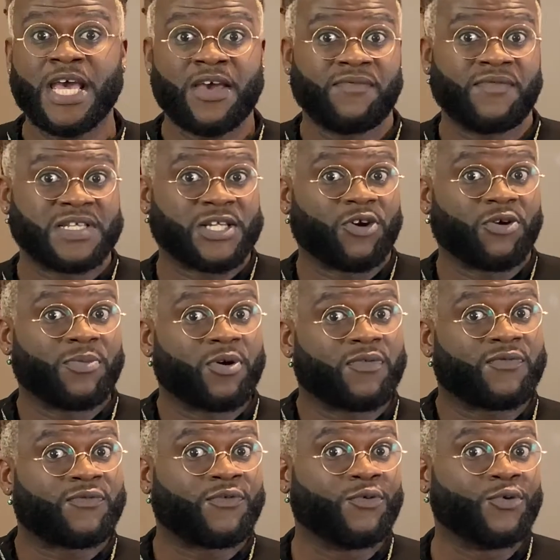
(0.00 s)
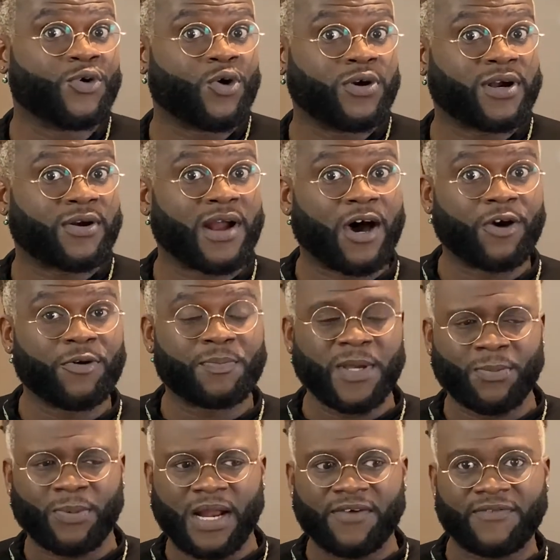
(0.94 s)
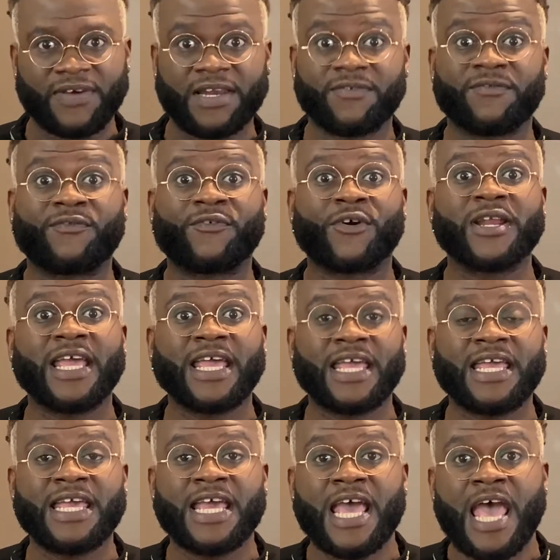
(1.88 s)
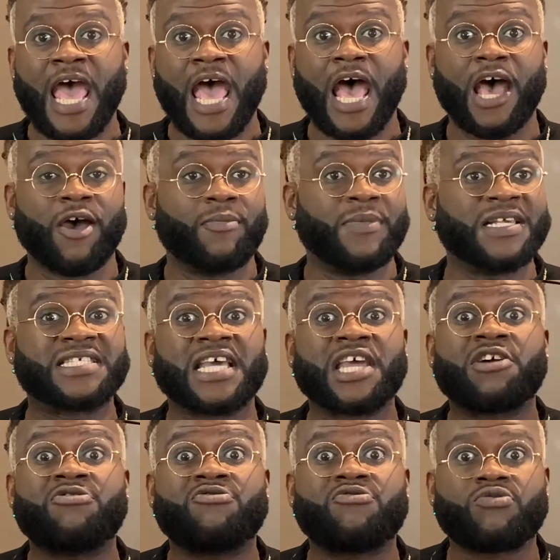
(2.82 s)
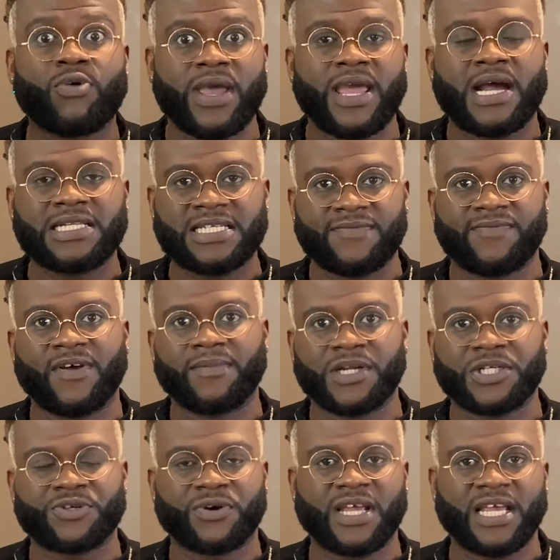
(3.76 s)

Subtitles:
There's a little bit of flu going around, people are feeling funny, and it's a great anti-inflammatory.